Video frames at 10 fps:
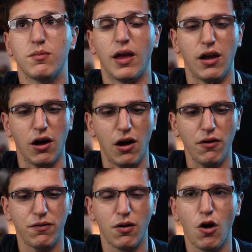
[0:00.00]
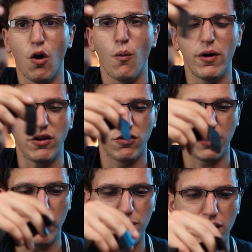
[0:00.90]
take off, which
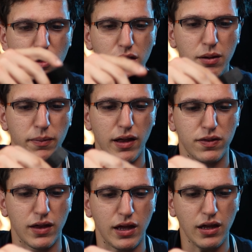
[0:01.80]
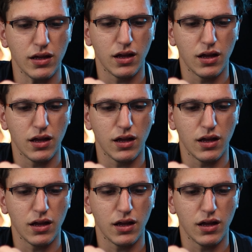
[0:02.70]
can be a good and bad thing.